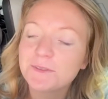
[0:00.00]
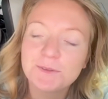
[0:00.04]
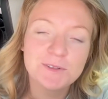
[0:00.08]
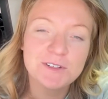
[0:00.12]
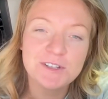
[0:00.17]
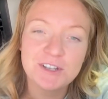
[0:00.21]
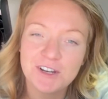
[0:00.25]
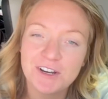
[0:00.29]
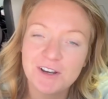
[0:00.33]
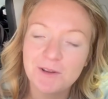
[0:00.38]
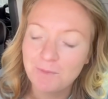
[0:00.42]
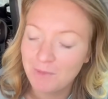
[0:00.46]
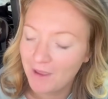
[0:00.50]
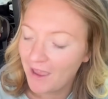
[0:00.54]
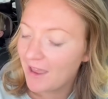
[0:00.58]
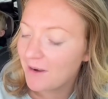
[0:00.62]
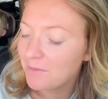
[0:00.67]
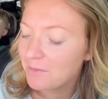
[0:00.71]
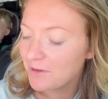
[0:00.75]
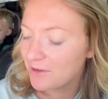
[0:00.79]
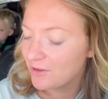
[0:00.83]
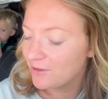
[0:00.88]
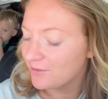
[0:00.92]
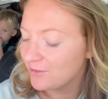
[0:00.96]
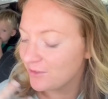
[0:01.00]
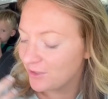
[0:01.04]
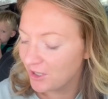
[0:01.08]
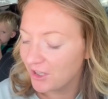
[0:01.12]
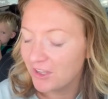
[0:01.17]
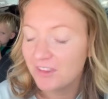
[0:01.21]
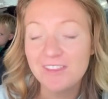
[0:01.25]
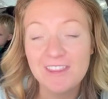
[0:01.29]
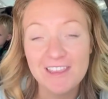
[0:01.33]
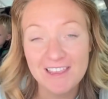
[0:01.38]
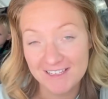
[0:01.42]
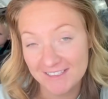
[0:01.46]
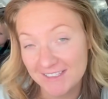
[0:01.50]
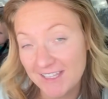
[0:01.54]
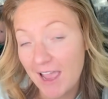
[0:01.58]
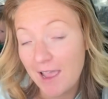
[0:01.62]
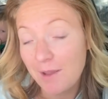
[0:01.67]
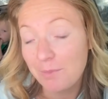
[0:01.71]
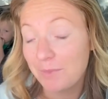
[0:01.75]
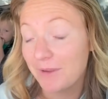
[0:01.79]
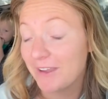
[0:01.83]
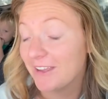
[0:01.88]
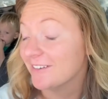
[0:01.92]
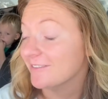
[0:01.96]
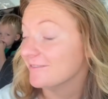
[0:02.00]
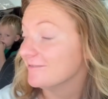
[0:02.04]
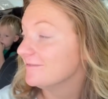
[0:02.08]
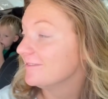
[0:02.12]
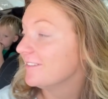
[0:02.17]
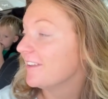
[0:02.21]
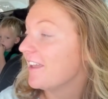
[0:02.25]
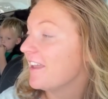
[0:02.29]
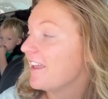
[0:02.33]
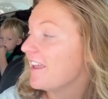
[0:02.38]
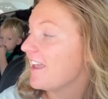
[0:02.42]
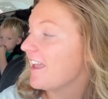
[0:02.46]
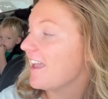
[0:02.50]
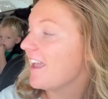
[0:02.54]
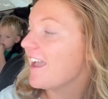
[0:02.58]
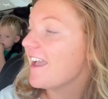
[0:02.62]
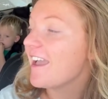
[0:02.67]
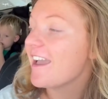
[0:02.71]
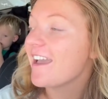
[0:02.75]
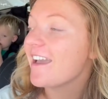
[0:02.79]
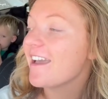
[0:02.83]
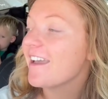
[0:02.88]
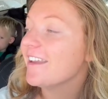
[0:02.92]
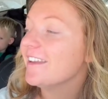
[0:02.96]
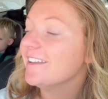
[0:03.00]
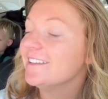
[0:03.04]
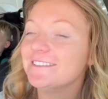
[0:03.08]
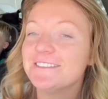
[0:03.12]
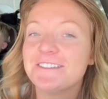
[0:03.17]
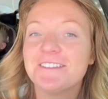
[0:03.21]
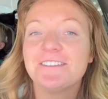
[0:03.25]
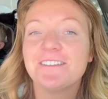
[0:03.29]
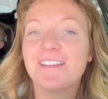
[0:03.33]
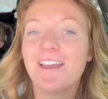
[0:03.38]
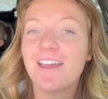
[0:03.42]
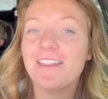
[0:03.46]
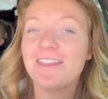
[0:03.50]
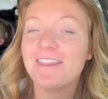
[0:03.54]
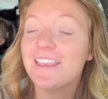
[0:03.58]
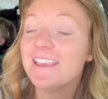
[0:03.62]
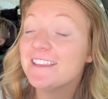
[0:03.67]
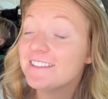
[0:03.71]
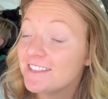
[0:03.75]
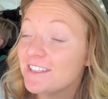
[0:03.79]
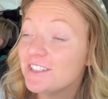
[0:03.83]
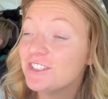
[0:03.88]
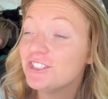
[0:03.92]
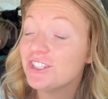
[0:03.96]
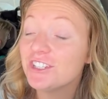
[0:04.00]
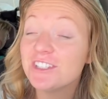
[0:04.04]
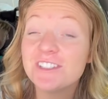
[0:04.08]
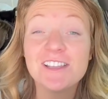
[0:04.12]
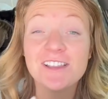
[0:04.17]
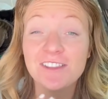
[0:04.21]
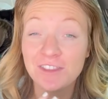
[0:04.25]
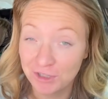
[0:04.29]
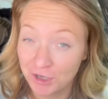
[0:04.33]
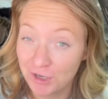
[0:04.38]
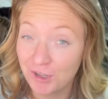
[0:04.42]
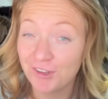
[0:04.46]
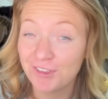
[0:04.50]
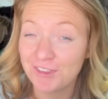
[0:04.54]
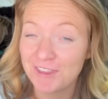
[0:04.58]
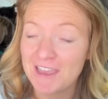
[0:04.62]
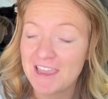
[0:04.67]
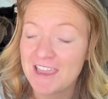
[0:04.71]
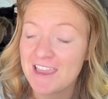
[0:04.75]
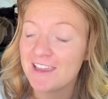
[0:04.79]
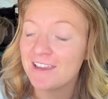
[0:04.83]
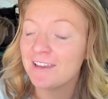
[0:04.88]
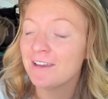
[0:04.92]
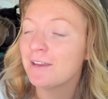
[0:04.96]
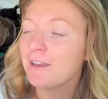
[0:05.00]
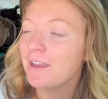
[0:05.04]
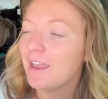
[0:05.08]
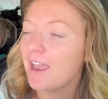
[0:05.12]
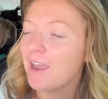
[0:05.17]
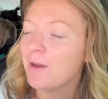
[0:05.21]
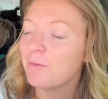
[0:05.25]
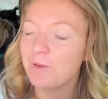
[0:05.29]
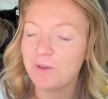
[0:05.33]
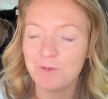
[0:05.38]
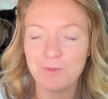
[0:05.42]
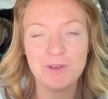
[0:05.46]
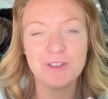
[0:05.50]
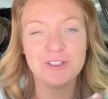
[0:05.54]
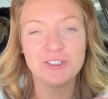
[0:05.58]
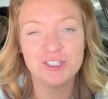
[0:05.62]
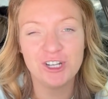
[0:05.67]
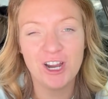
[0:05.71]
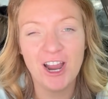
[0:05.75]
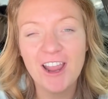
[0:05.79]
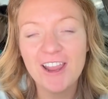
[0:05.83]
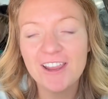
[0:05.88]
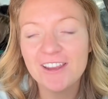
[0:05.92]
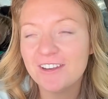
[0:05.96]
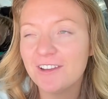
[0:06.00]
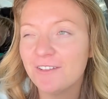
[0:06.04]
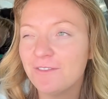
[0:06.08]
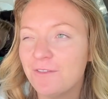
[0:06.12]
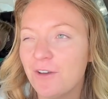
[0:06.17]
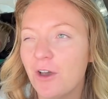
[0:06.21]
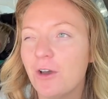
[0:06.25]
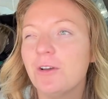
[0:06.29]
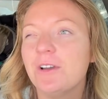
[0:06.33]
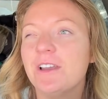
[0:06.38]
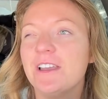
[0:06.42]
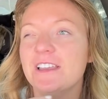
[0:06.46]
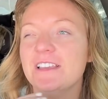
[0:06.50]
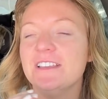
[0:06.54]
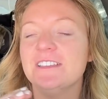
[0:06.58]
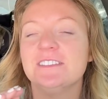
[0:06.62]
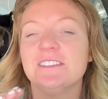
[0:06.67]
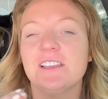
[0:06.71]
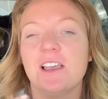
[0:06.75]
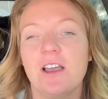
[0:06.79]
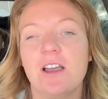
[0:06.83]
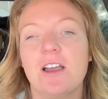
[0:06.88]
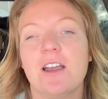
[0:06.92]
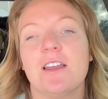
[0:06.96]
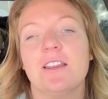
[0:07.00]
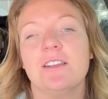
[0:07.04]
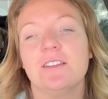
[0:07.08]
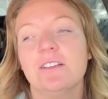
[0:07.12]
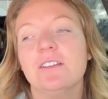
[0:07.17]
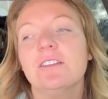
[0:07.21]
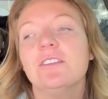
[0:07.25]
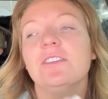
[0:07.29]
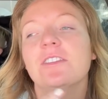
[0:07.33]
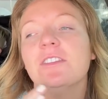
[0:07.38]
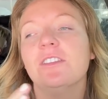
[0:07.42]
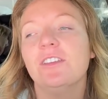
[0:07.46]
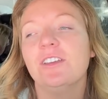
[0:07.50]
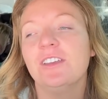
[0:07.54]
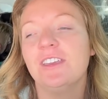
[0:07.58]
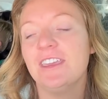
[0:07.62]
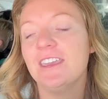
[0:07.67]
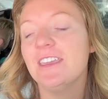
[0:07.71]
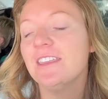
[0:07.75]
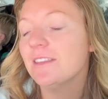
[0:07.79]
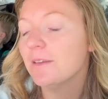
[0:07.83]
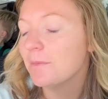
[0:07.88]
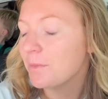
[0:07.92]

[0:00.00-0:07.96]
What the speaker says: when you're in a bad mood, good things happen. And this is just a little thing, and we've been trying to focus on looking at the